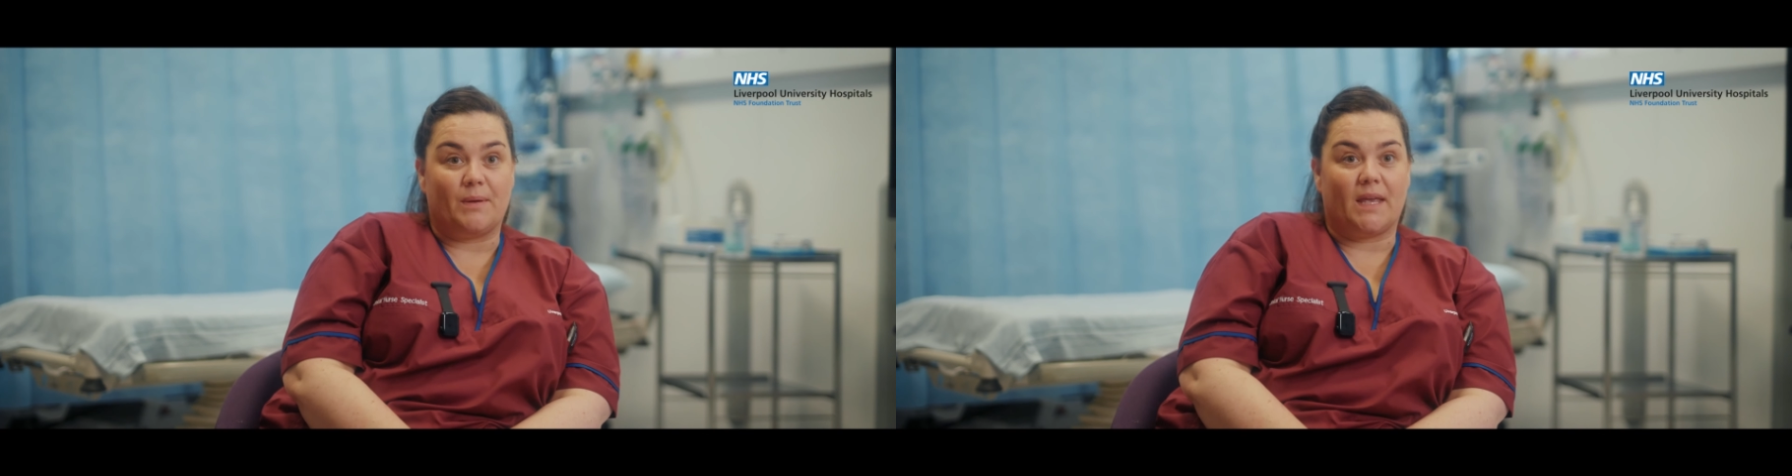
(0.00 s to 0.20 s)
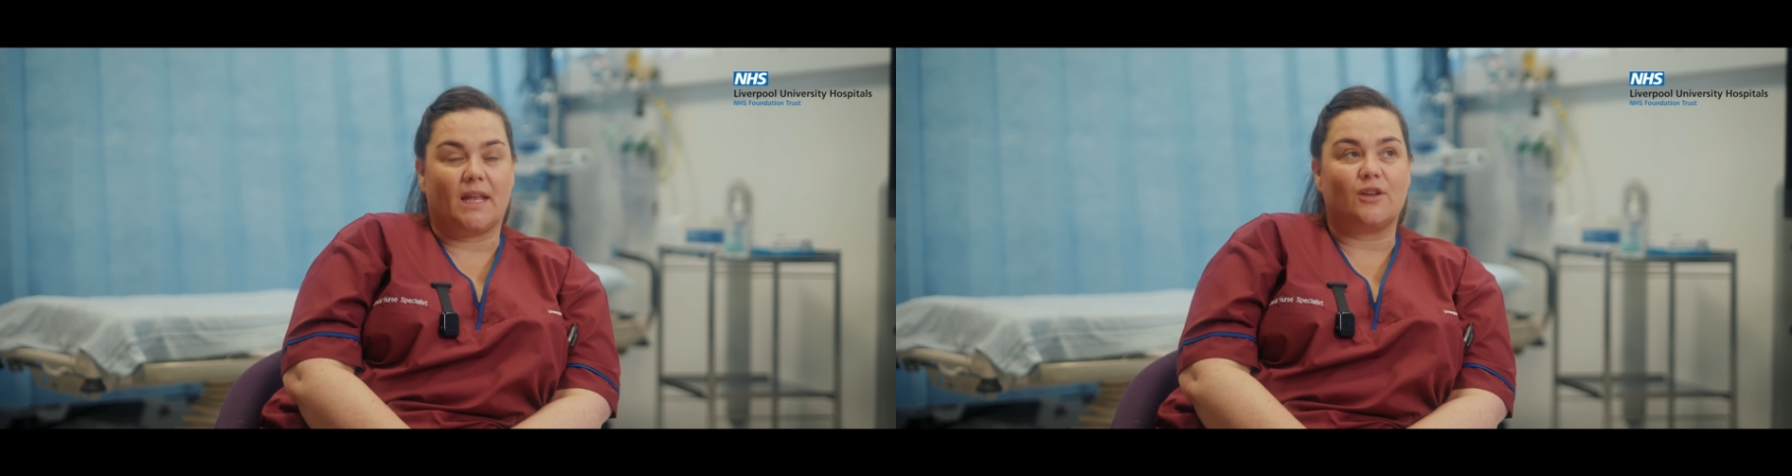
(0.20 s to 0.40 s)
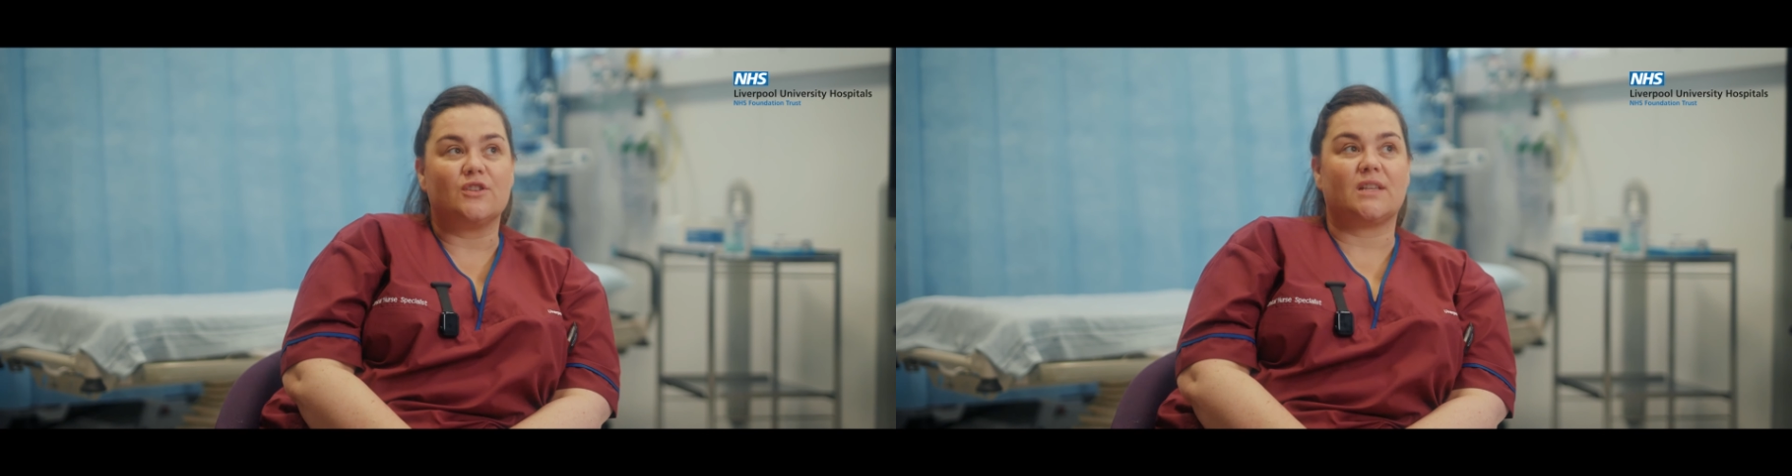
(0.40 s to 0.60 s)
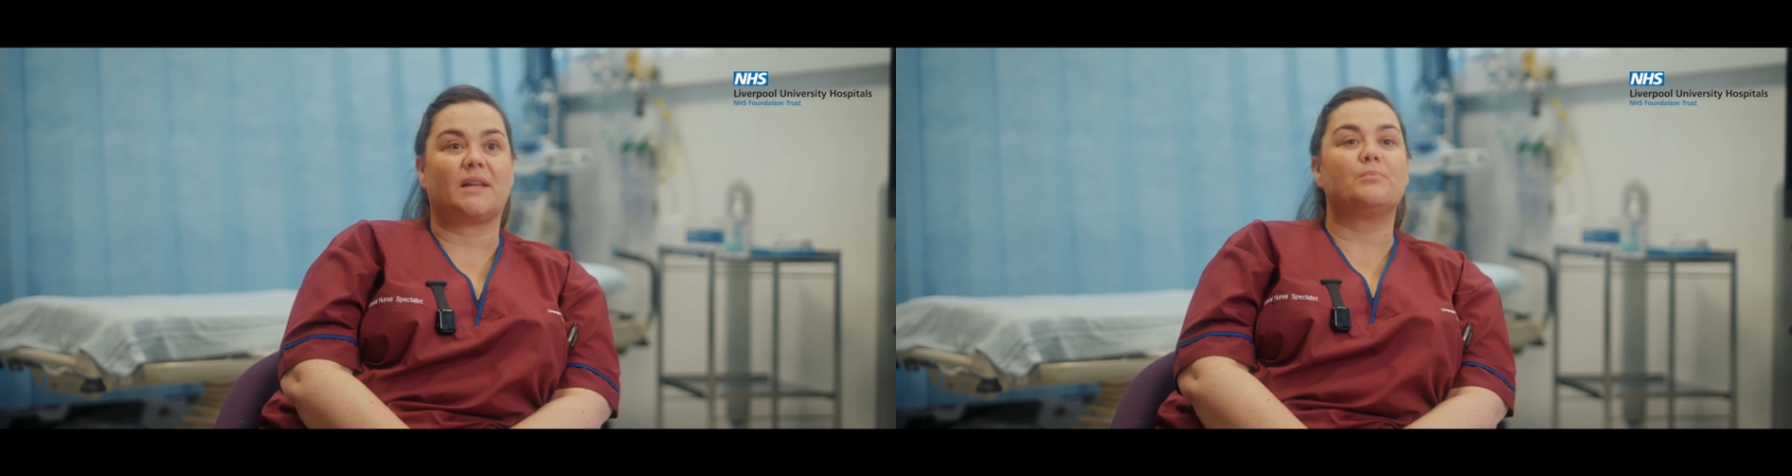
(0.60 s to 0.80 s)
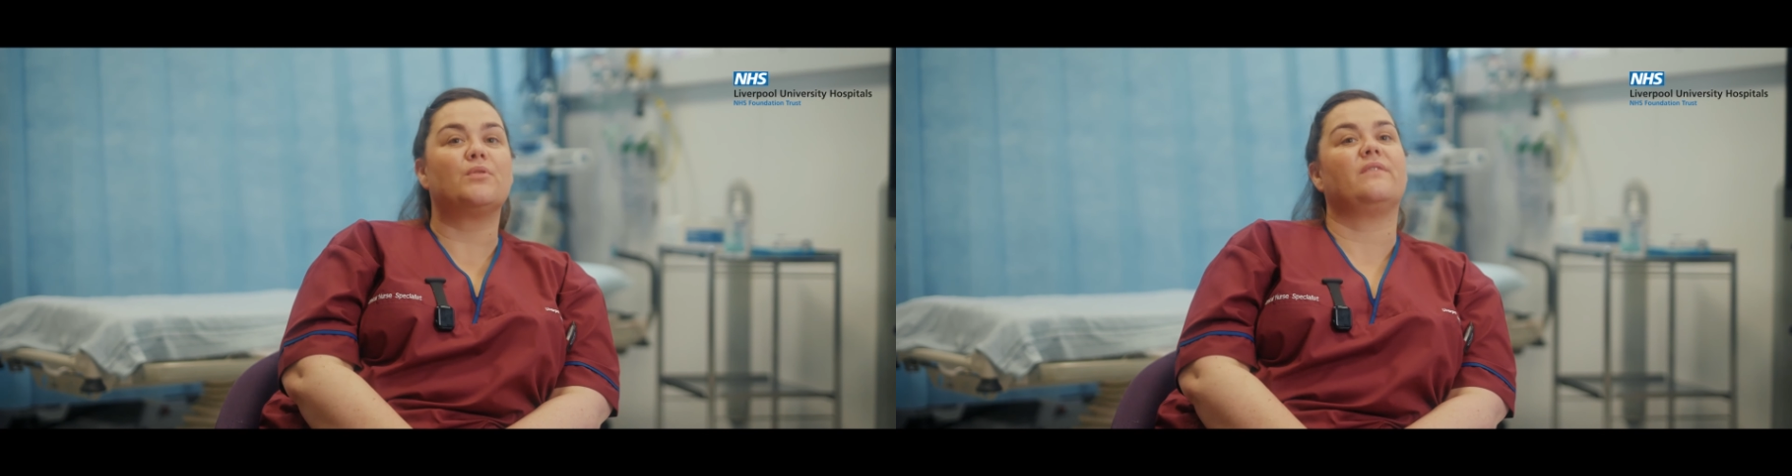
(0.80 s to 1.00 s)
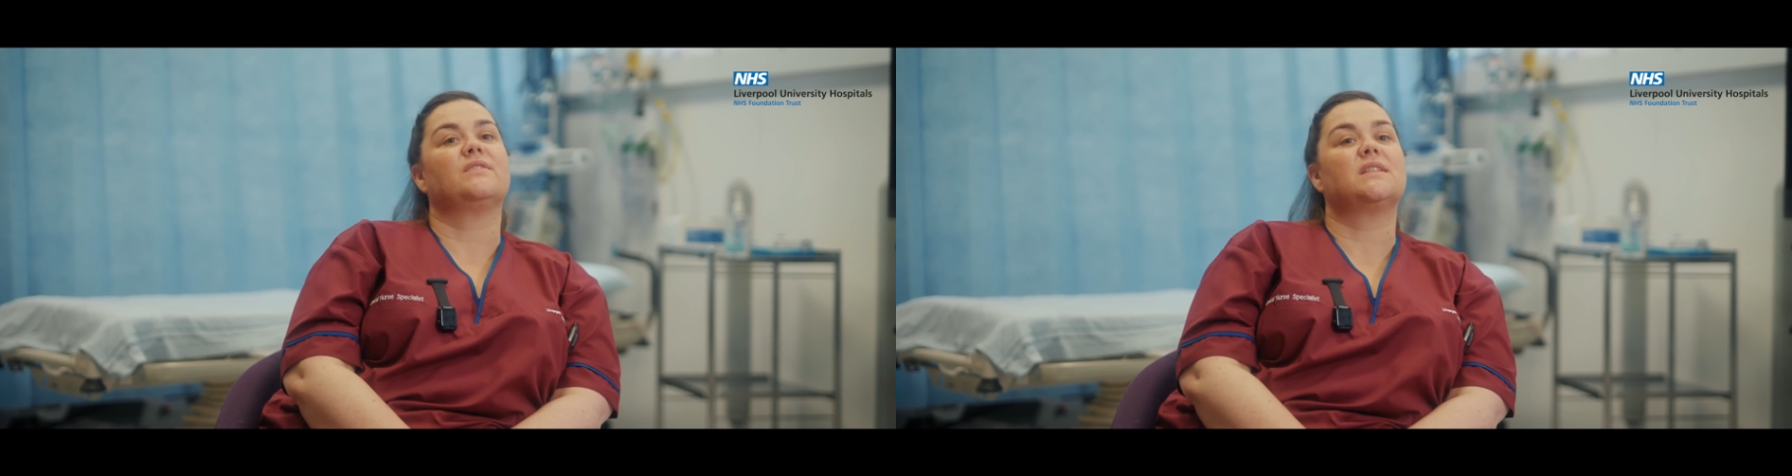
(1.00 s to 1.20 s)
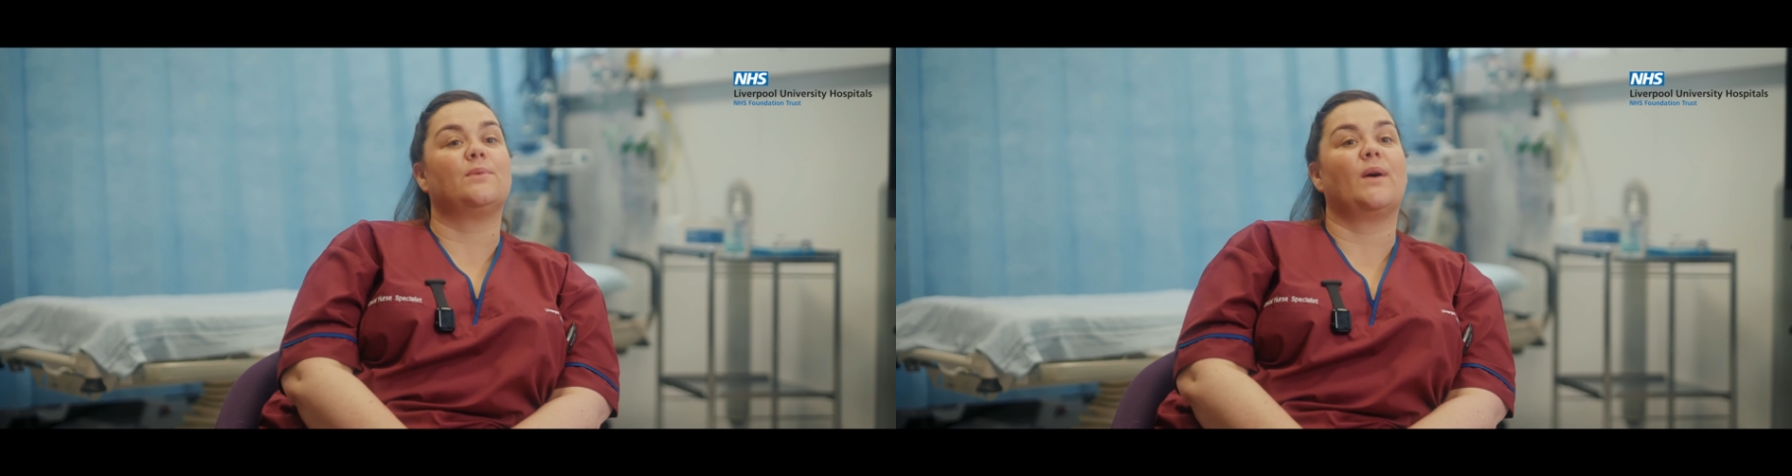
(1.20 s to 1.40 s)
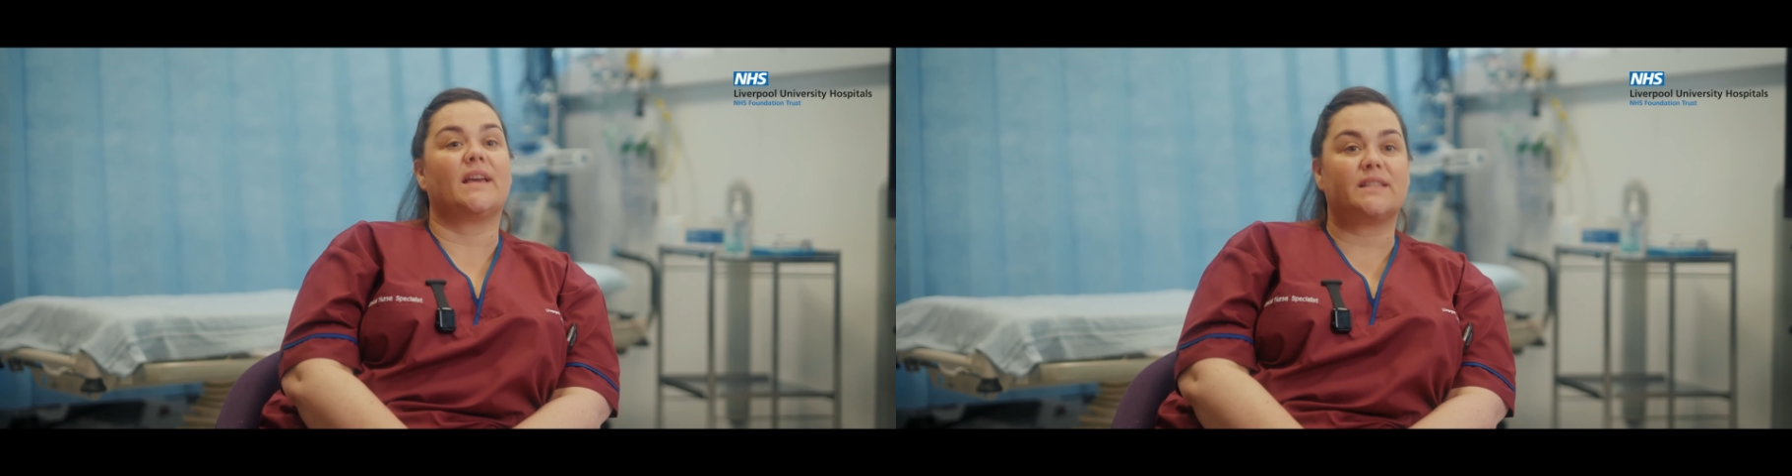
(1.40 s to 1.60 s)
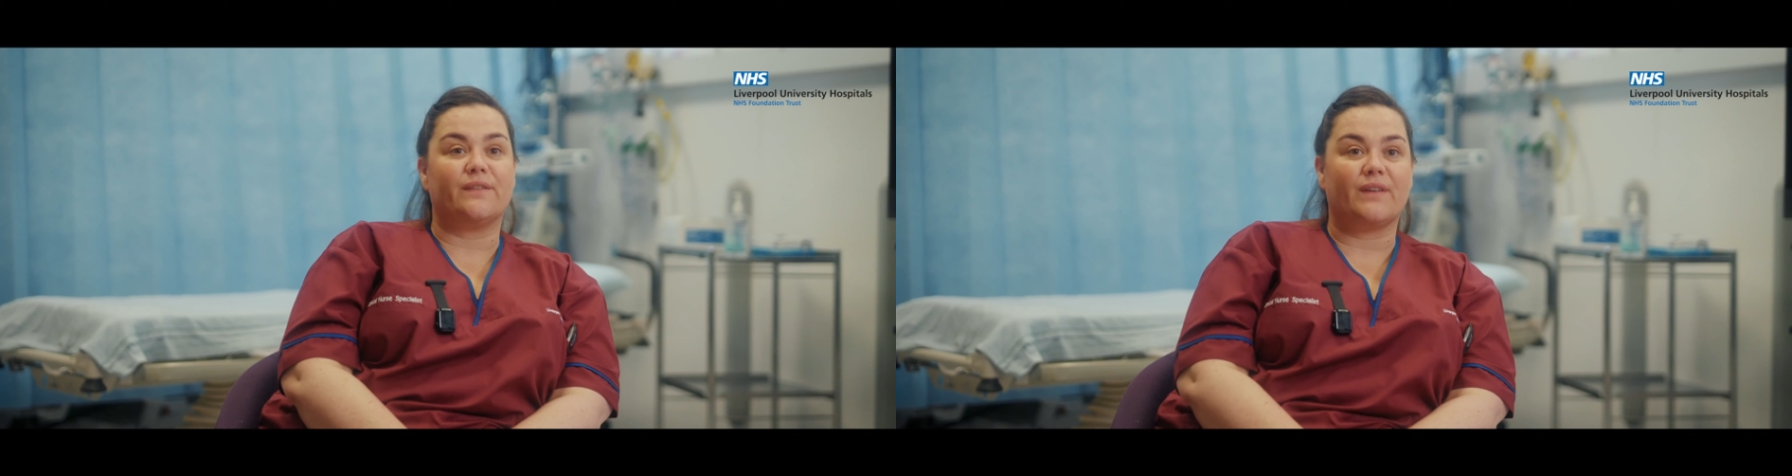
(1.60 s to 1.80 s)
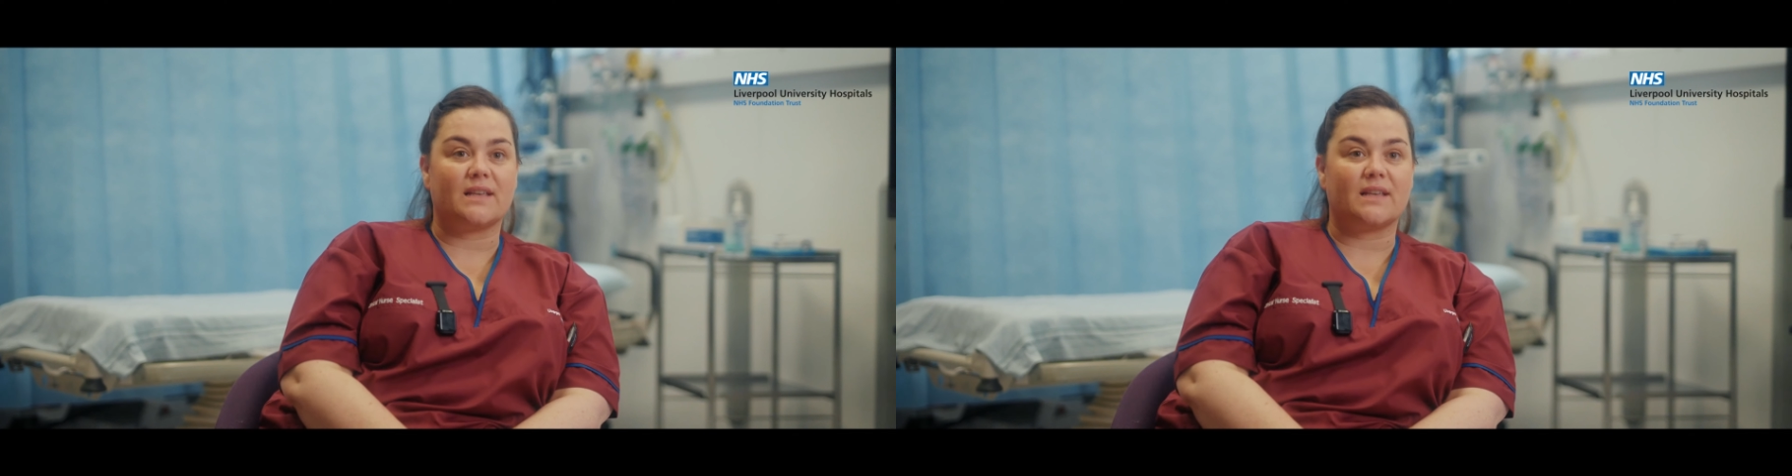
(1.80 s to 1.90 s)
be in because I'd previously worked in